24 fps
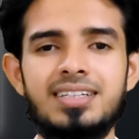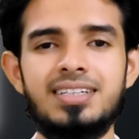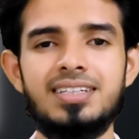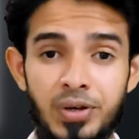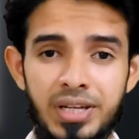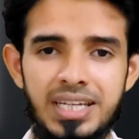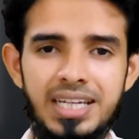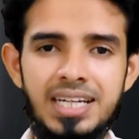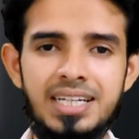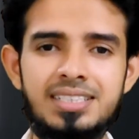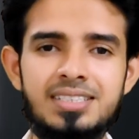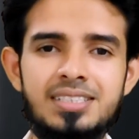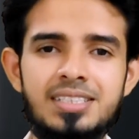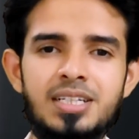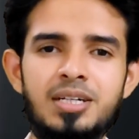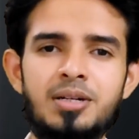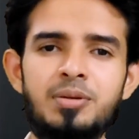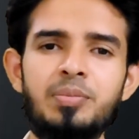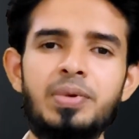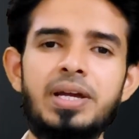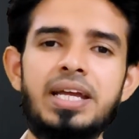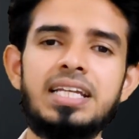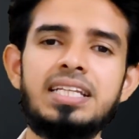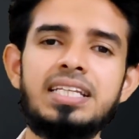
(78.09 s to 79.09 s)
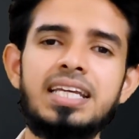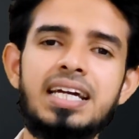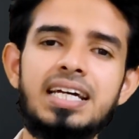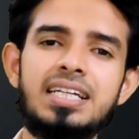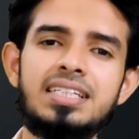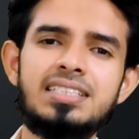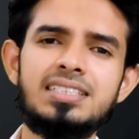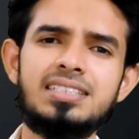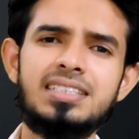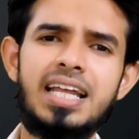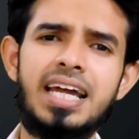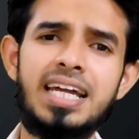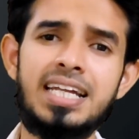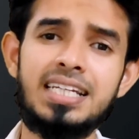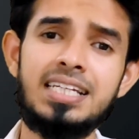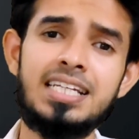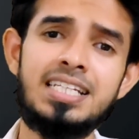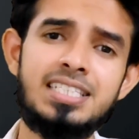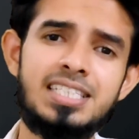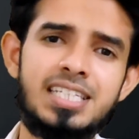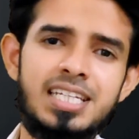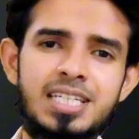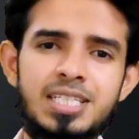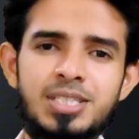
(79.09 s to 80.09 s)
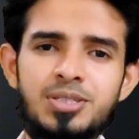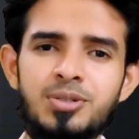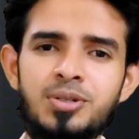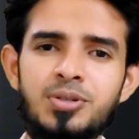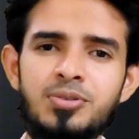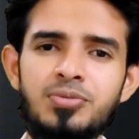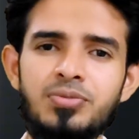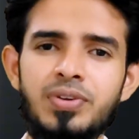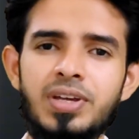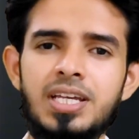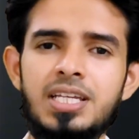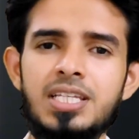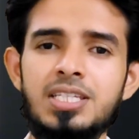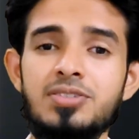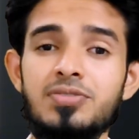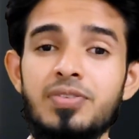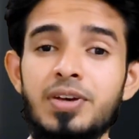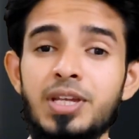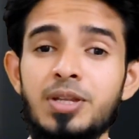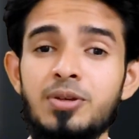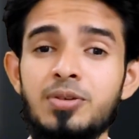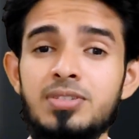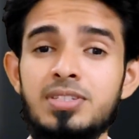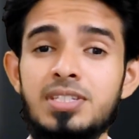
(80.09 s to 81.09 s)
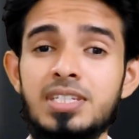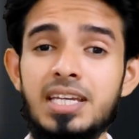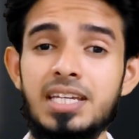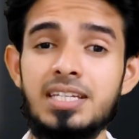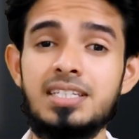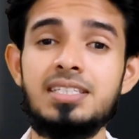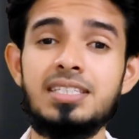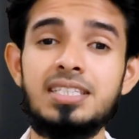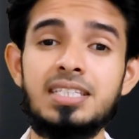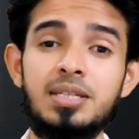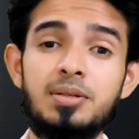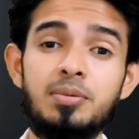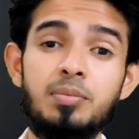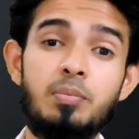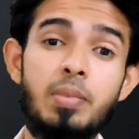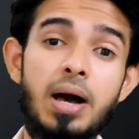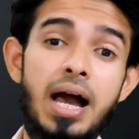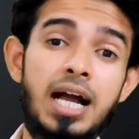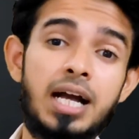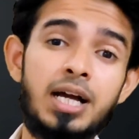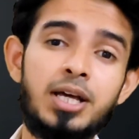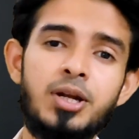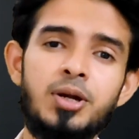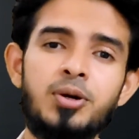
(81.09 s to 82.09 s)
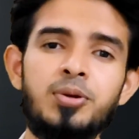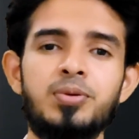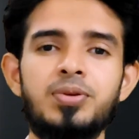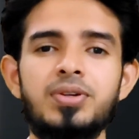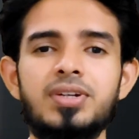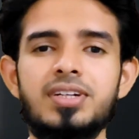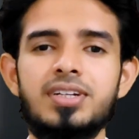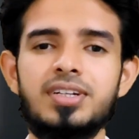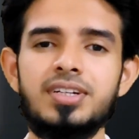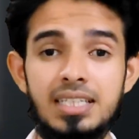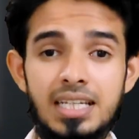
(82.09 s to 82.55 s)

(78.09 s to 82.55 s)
Quick heads up, it can slightly change your face when you change the background.